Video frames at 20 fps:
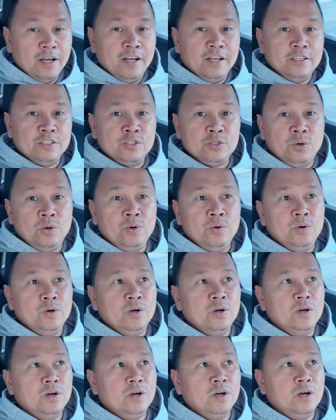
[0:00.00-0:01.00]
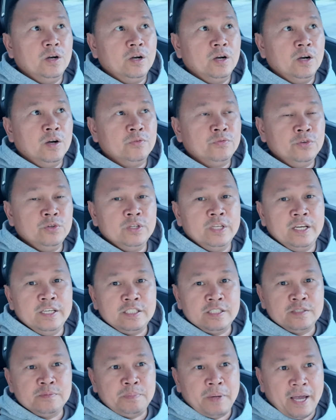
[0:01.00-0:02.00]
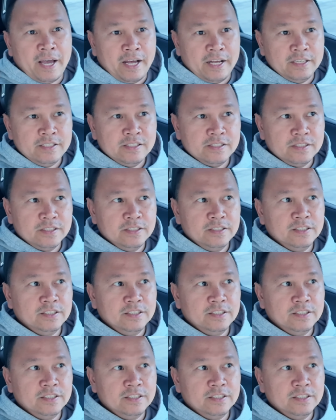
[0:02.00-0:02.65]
So a few days has passed.